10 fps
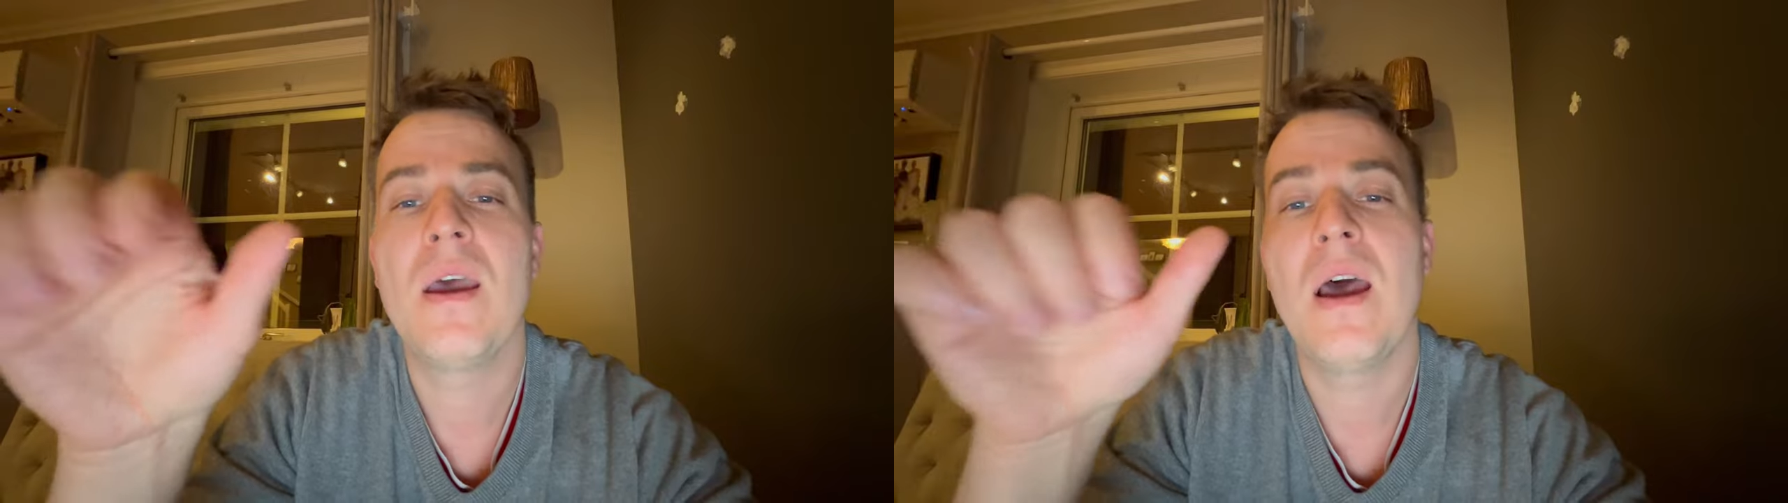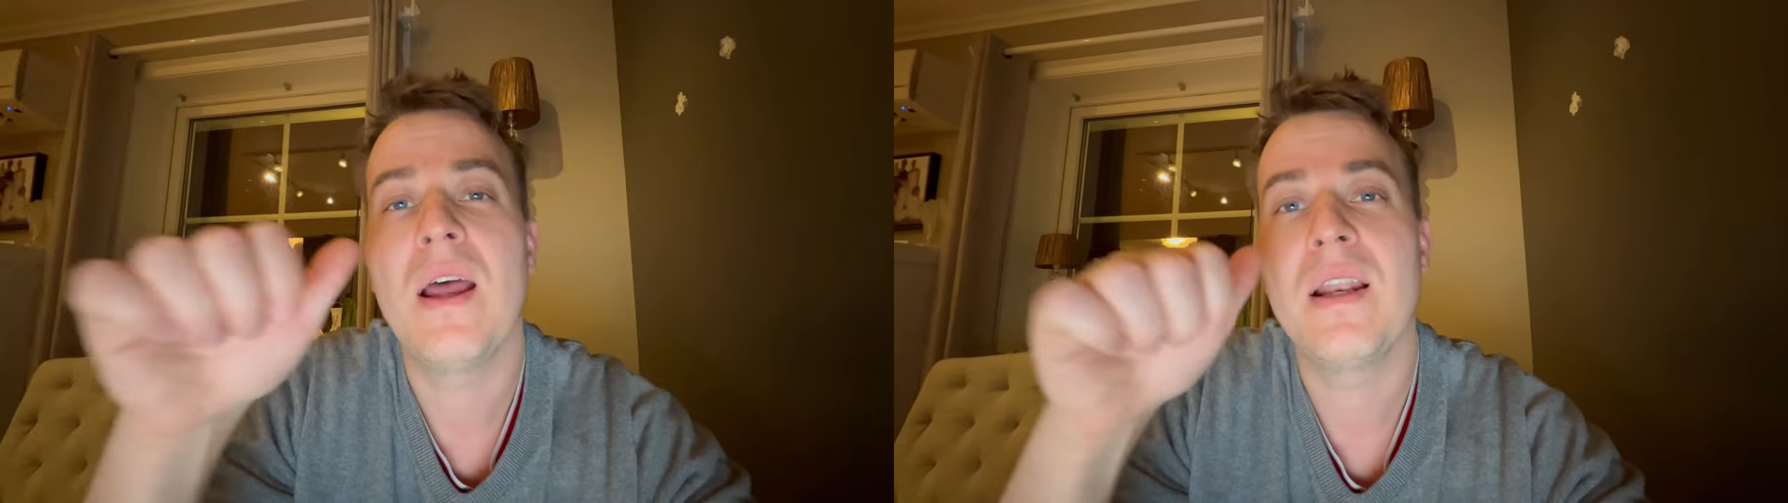
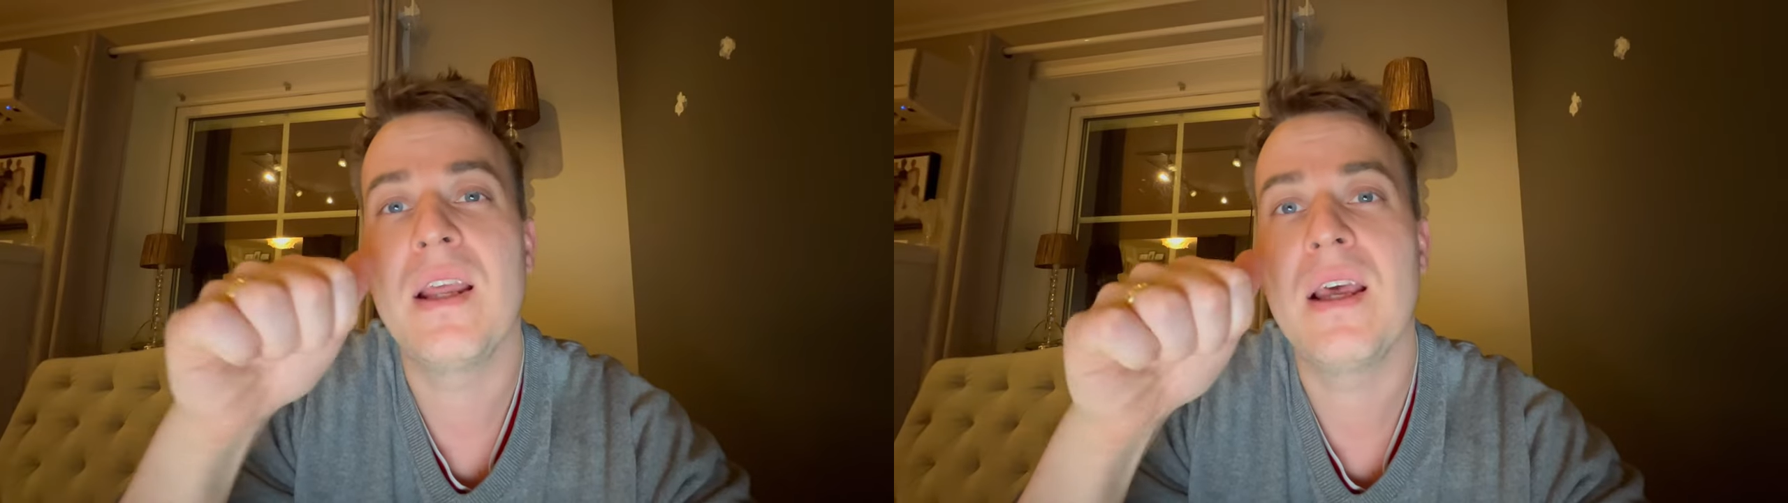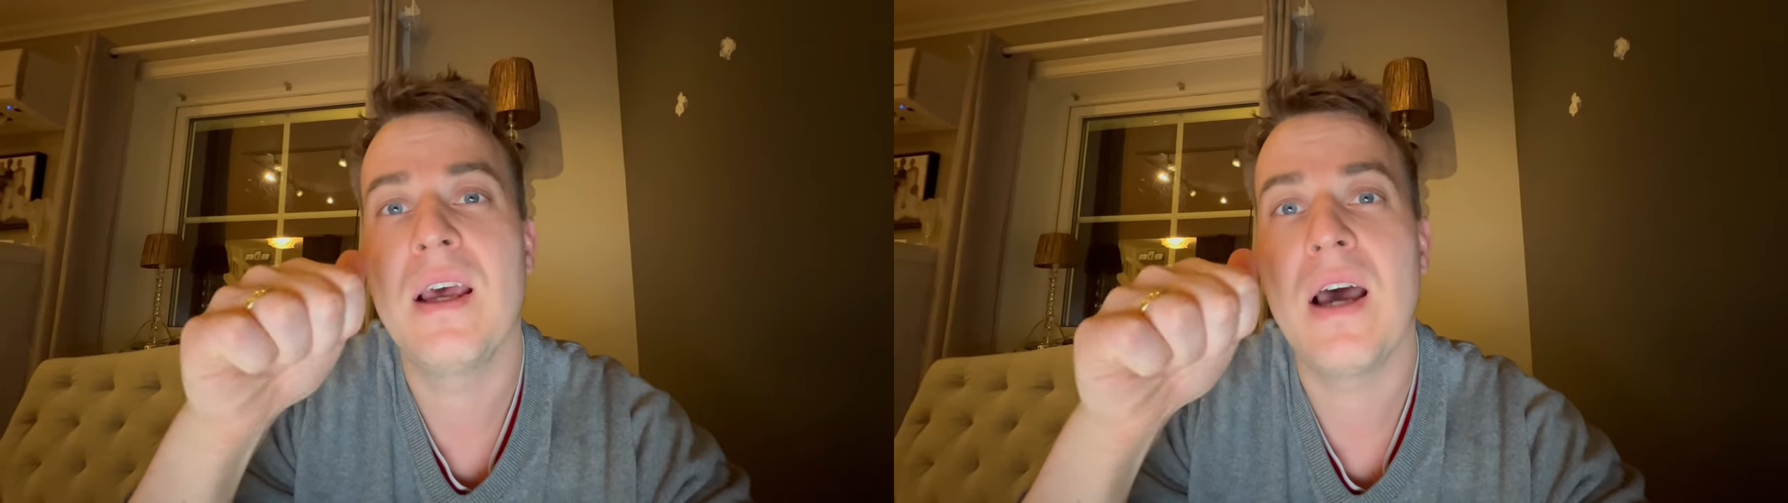and uh,
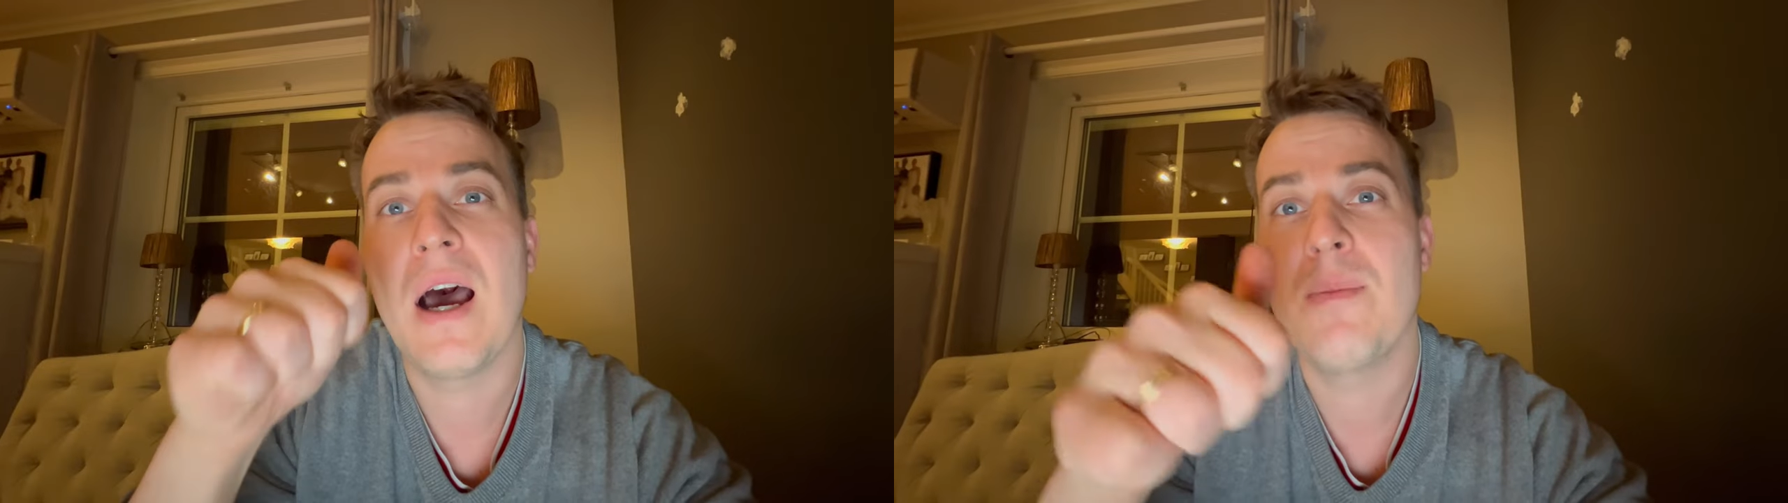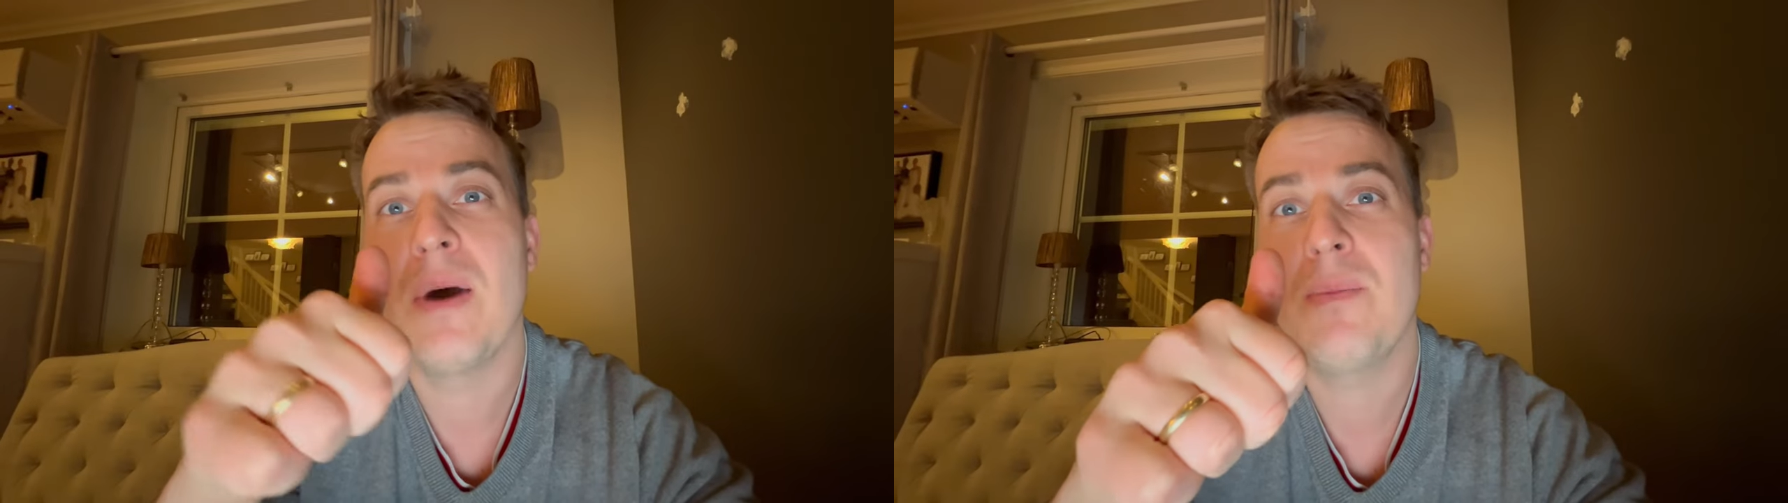
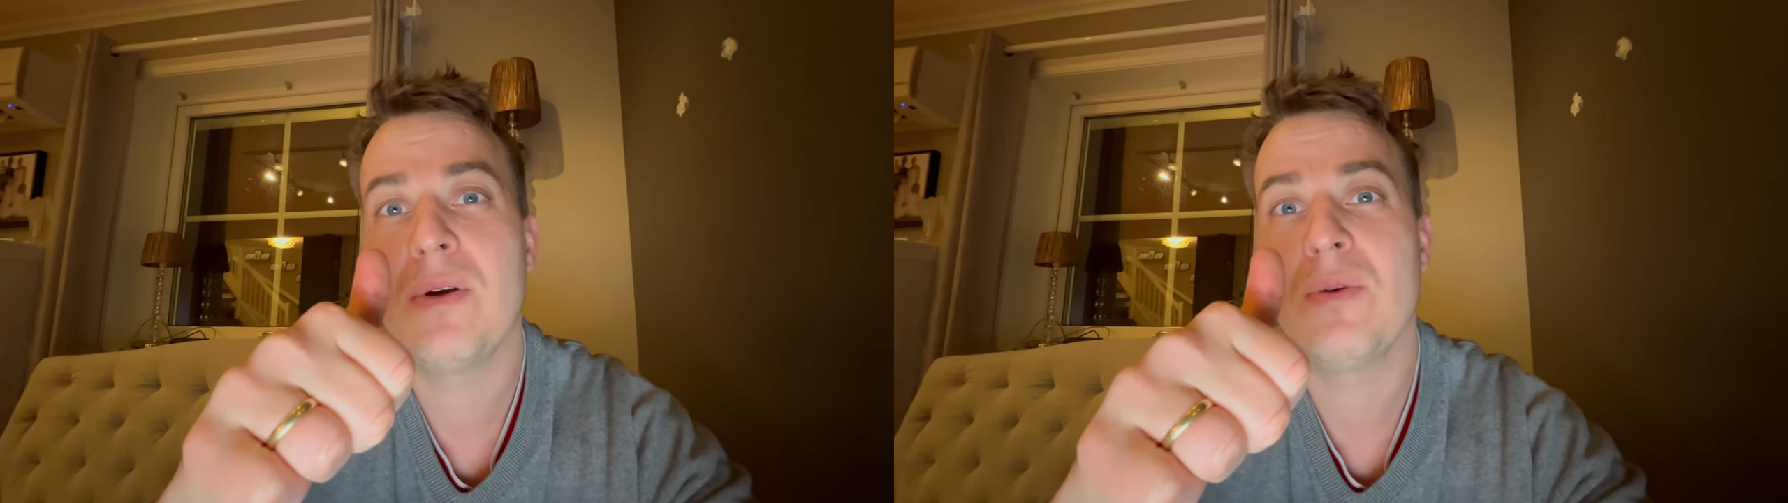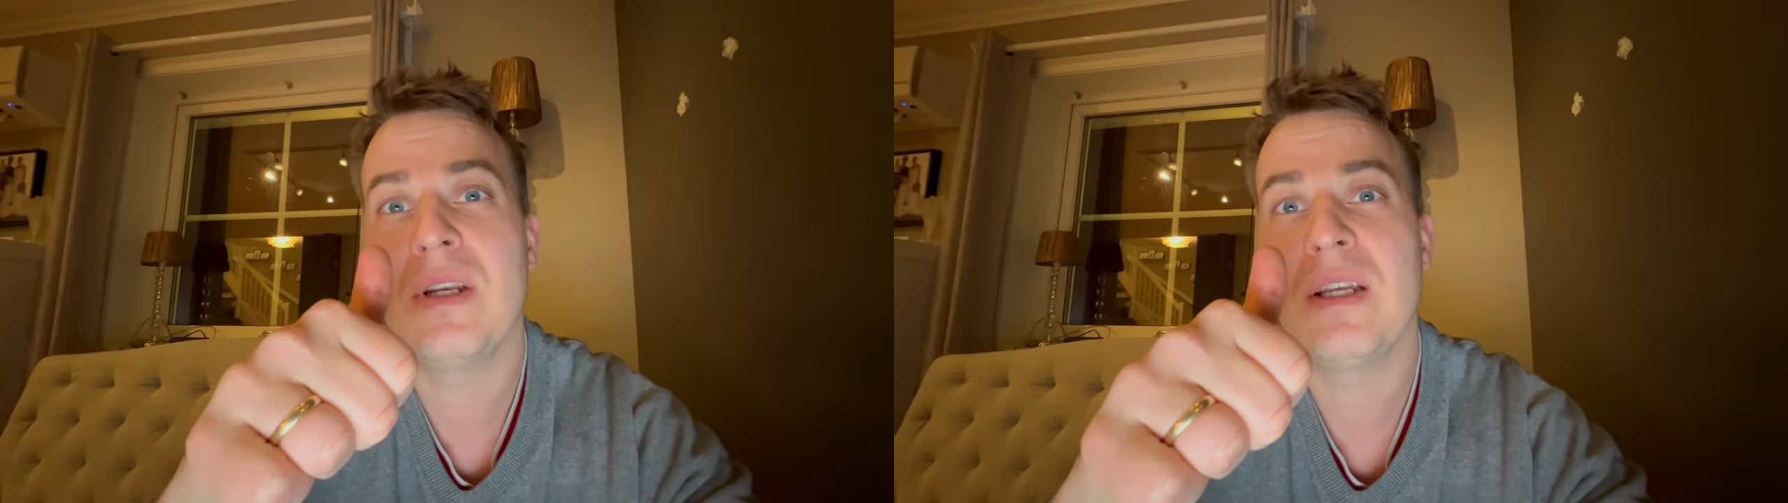I'm happy
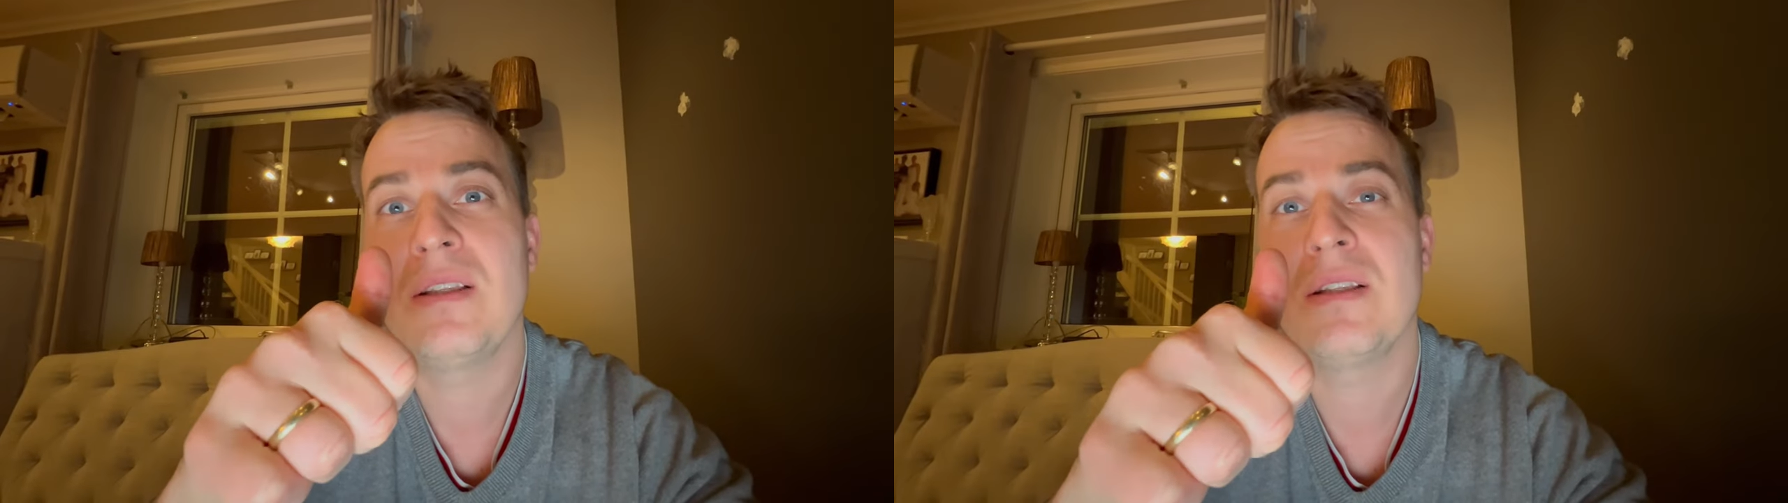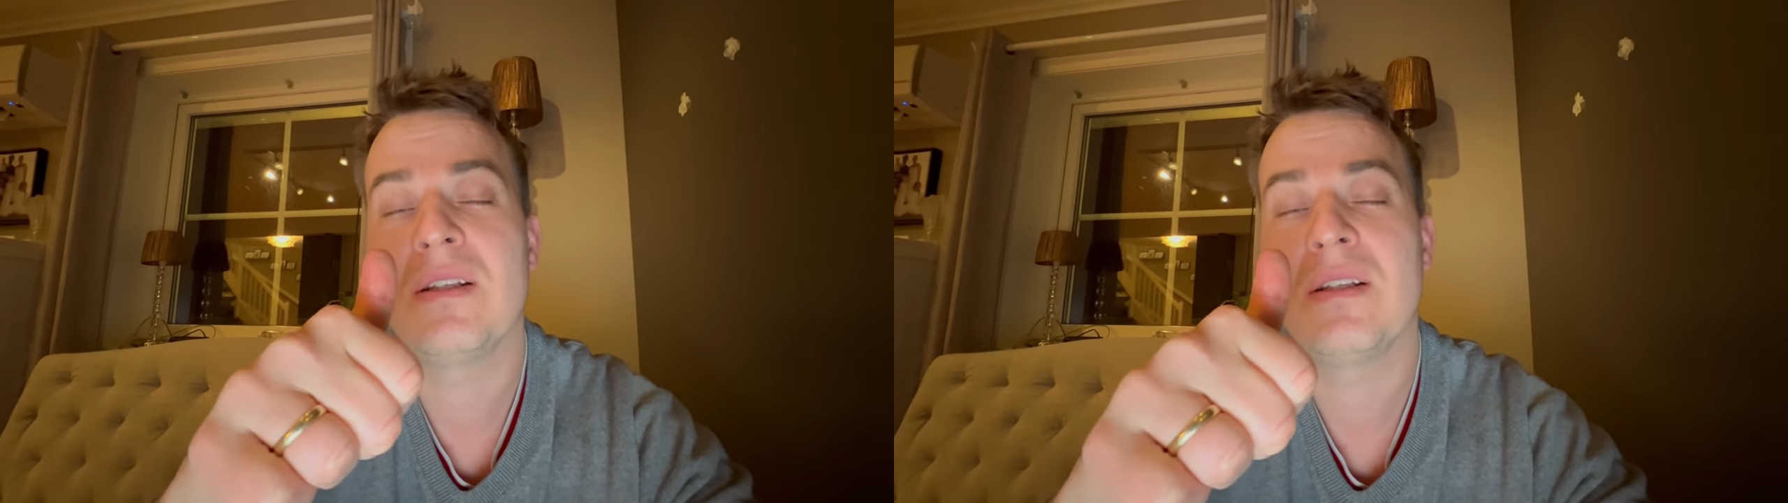with it.